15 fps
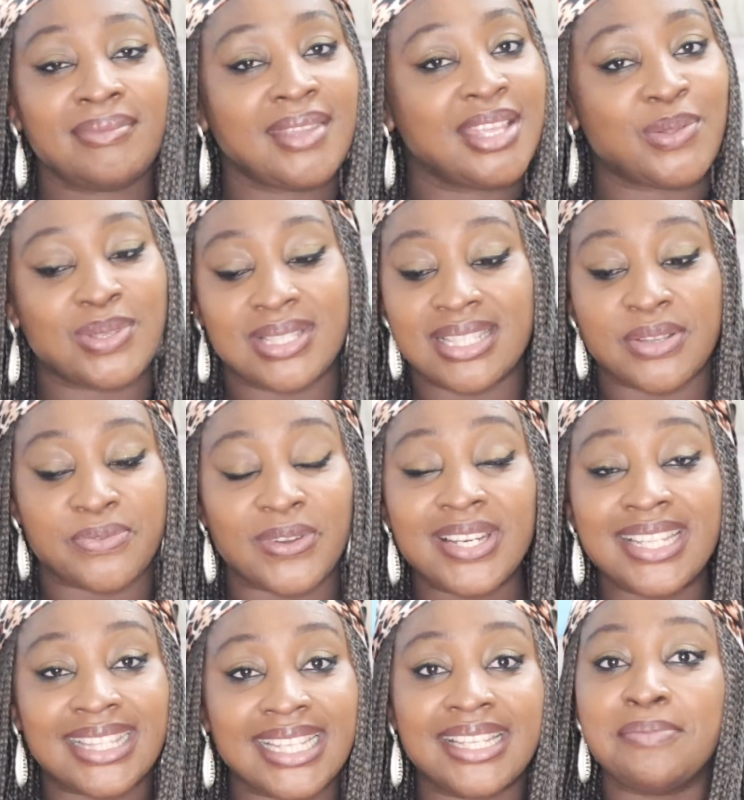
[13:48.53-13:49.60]
it wasn't the
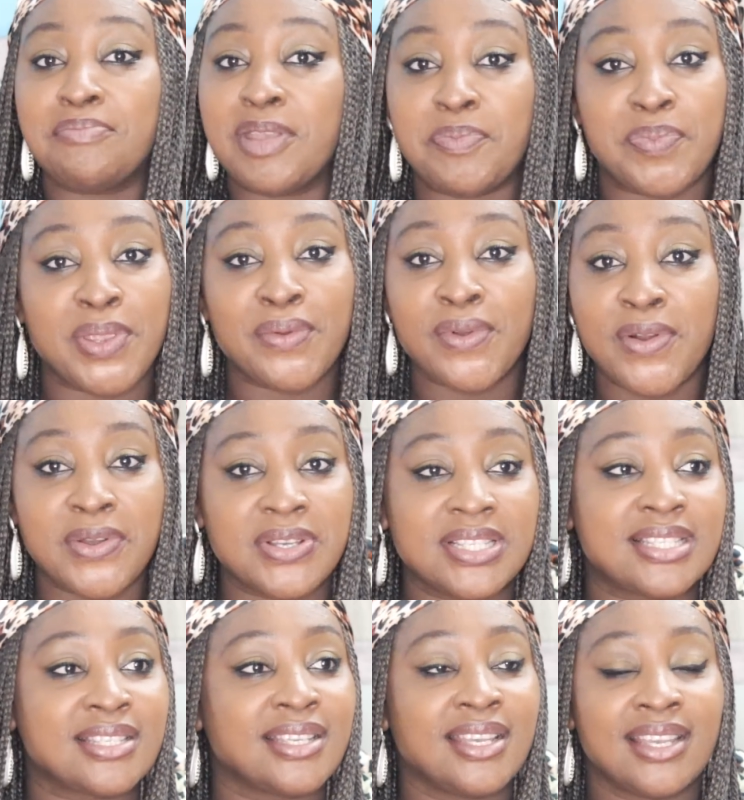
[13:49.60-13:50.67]
funny thing. BP
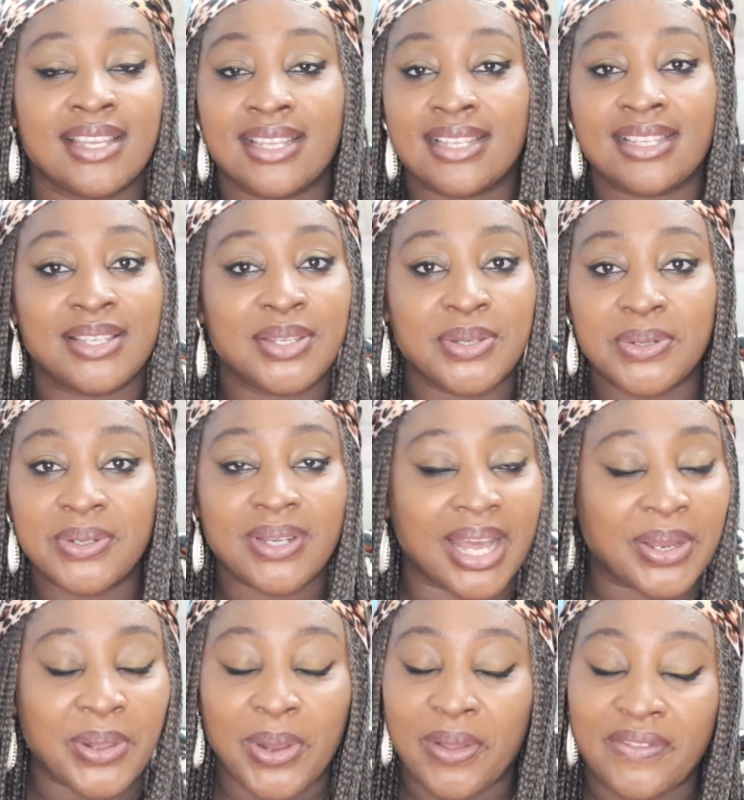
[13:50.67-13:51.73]
rose, you know,
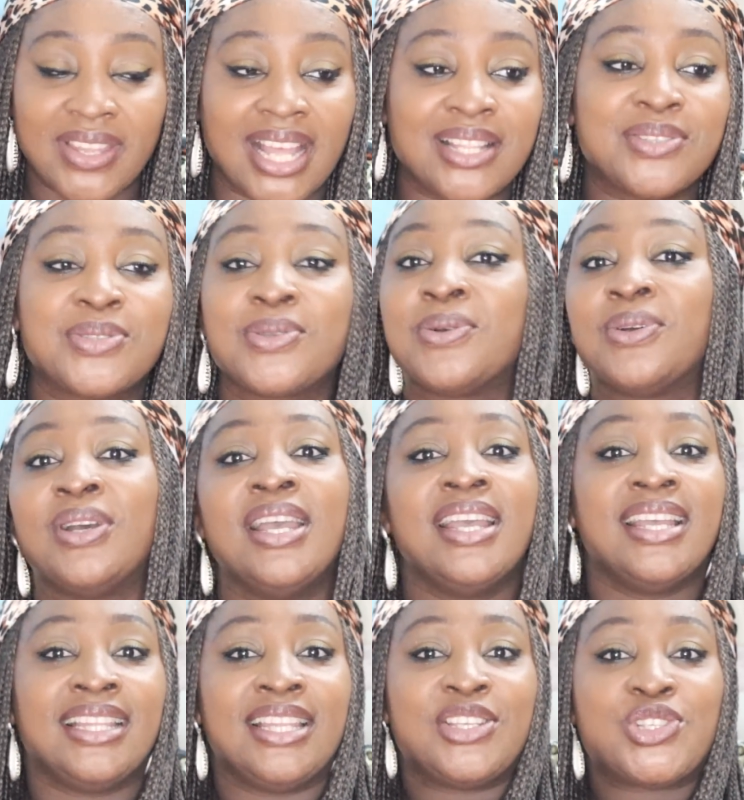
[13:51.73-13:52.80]
and all of that. So
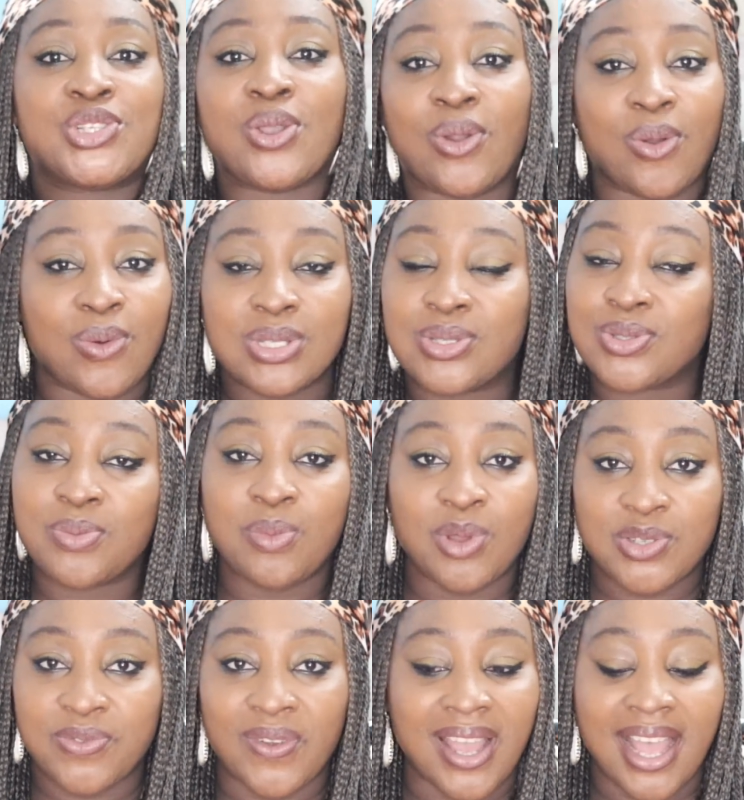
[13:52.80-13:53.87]
the shock was too
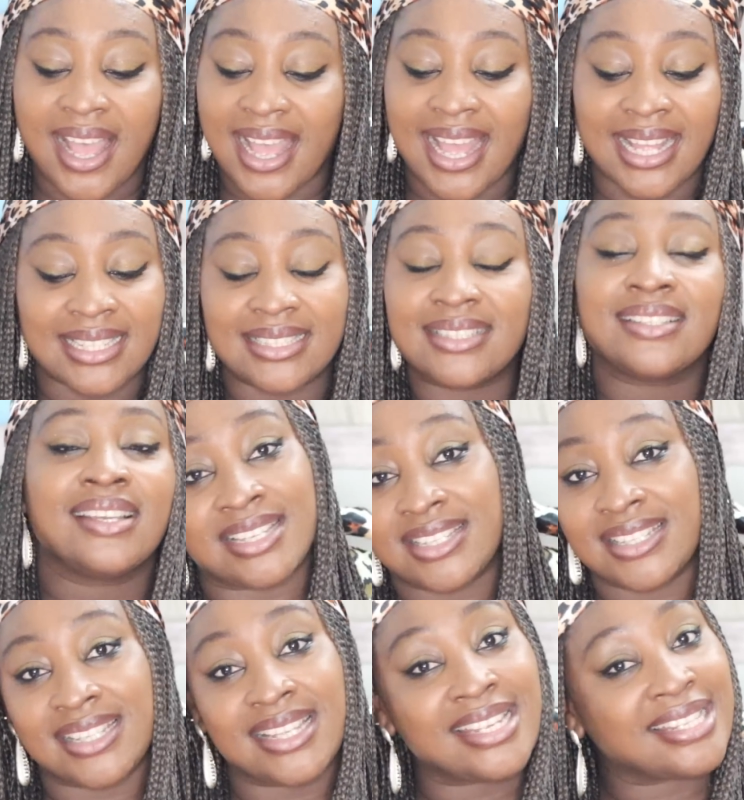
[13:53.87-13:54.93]
much for her, and
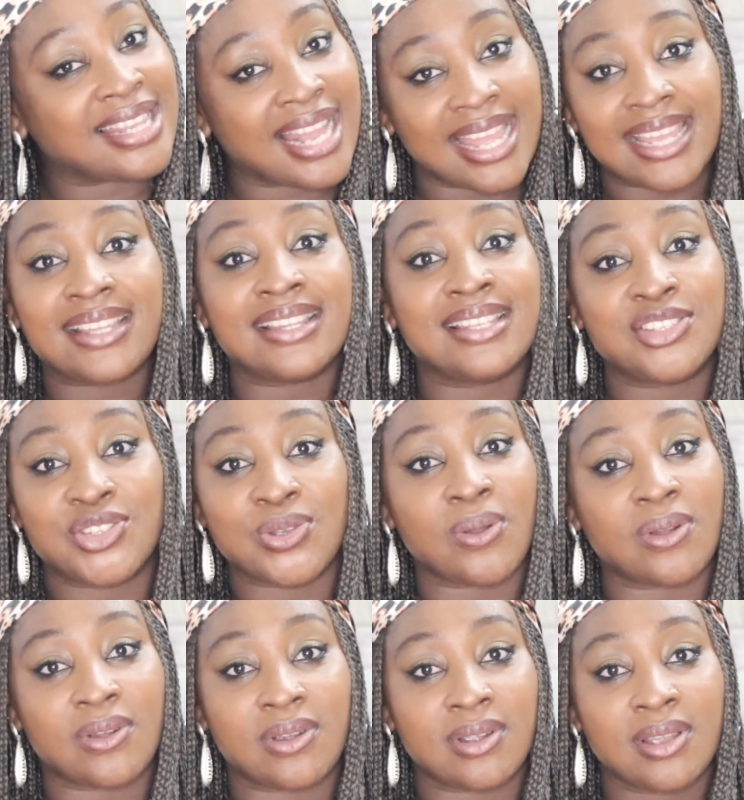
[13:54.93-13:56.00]
she didn't like the
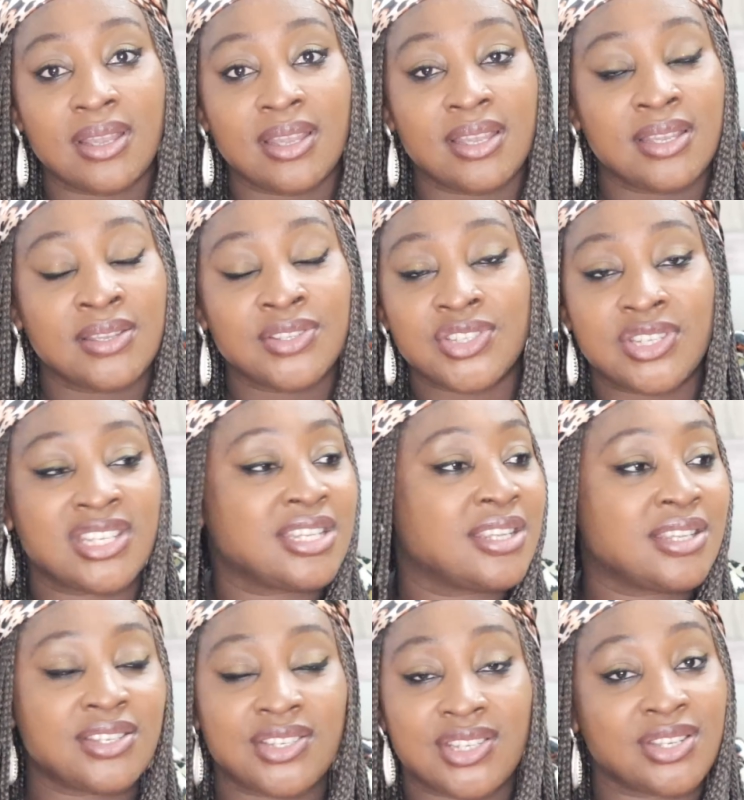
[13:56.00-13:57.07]
shock.
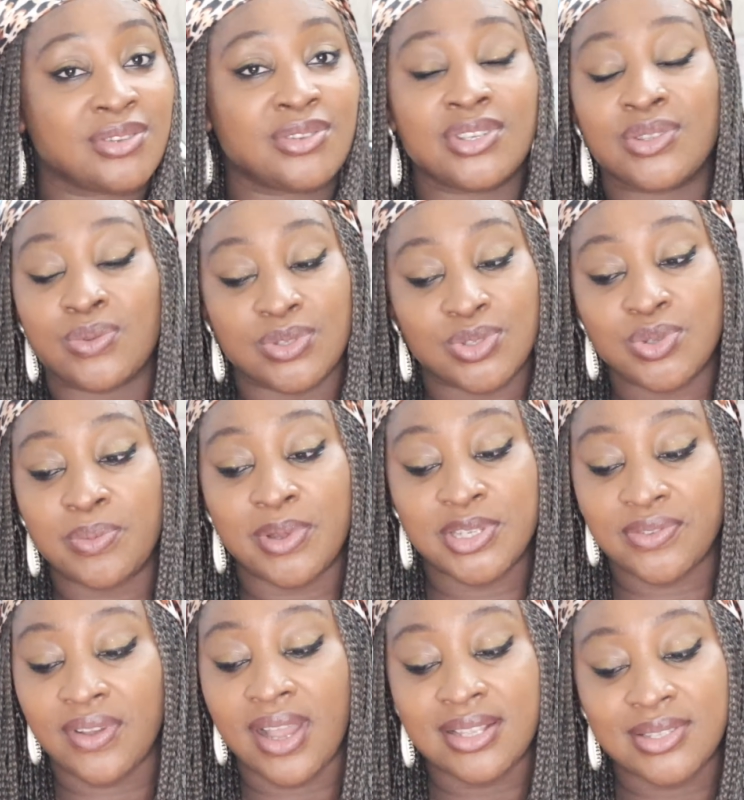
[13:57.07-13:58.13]
It was too
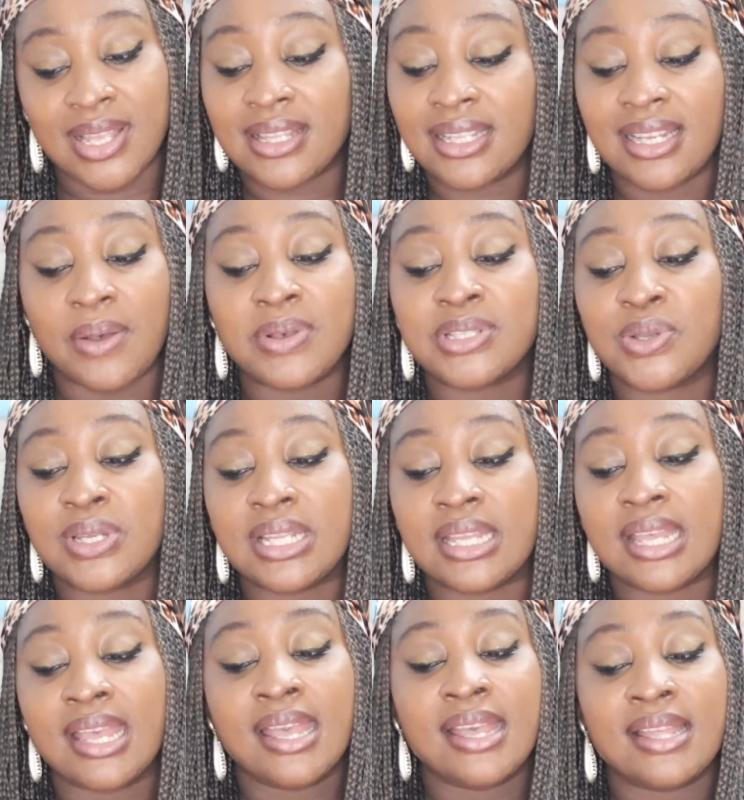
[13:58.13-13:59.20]
much for her. So I think that was the
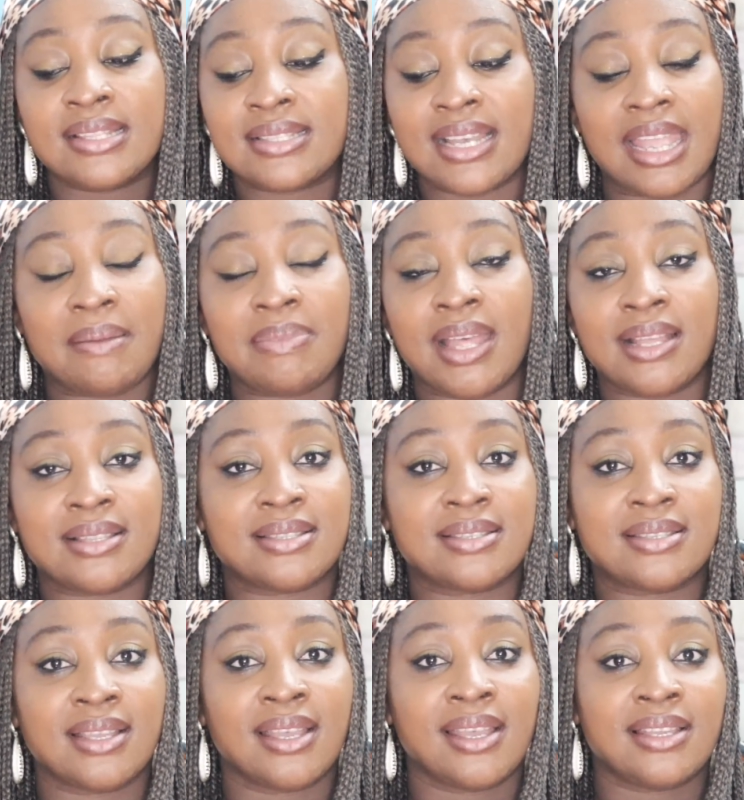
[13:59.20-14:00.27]
only time that
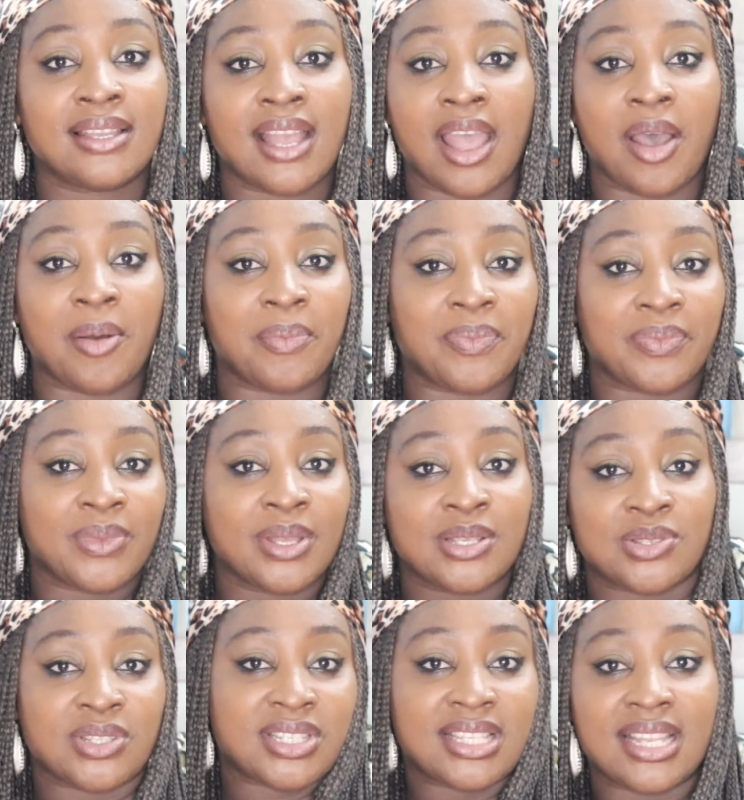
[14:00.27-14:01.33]

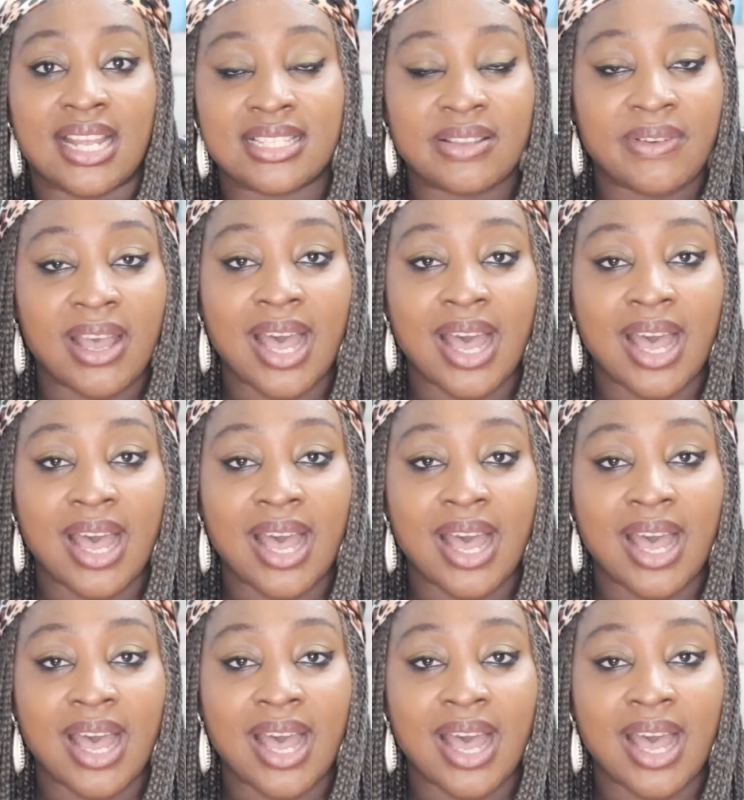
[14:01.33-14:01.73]
such a thing has ever